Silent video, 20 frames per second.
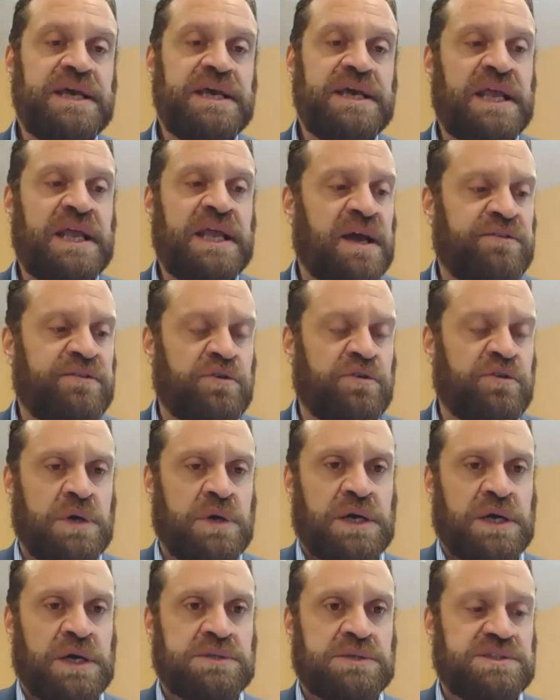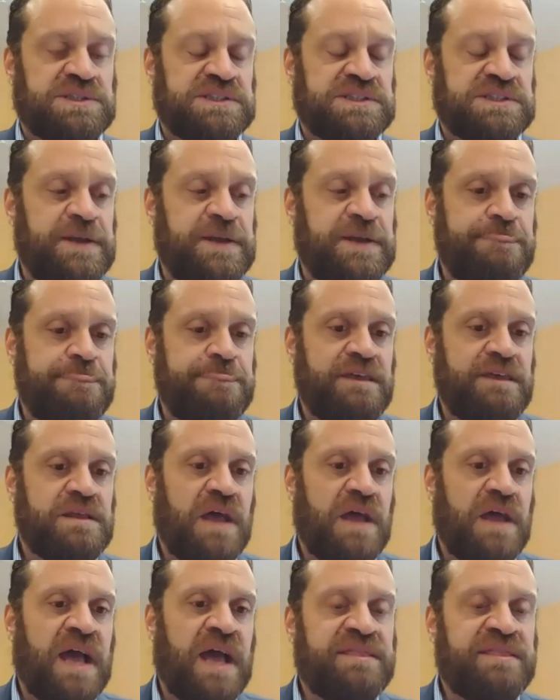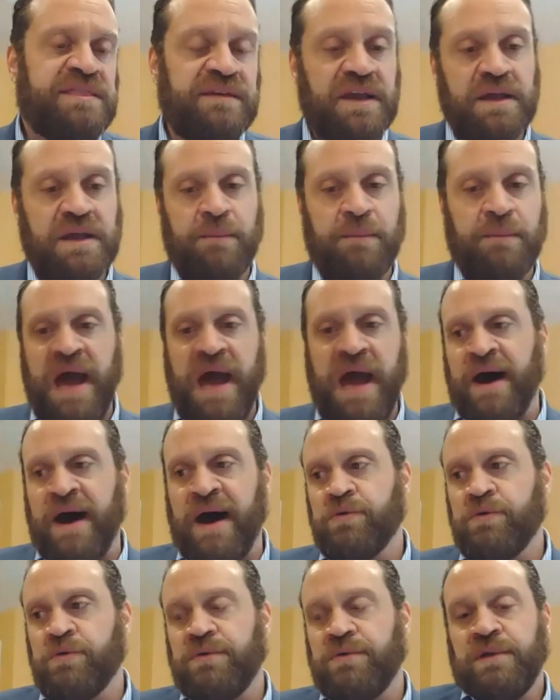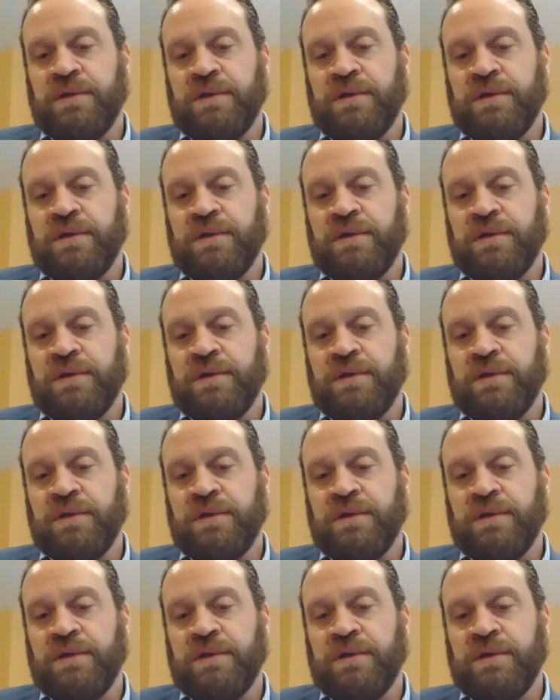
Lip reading: In other words, I think about